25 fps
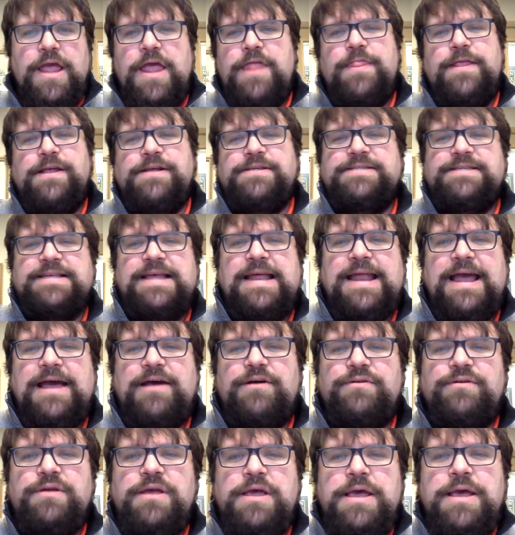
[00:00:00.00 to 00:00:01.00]
and they set
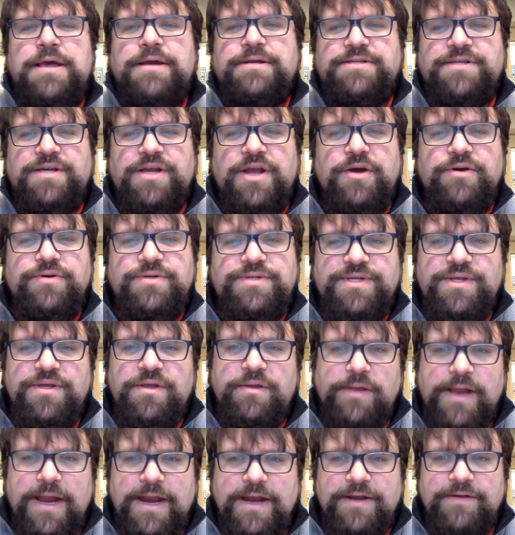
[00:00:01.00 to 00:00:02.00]
out to go to
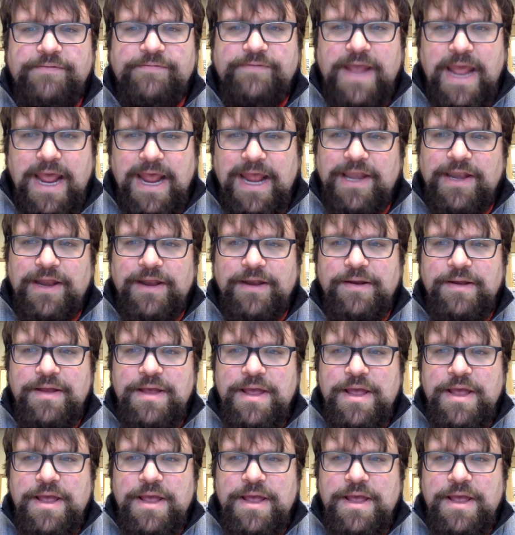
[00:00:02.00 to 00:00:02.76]
the land of Canaan.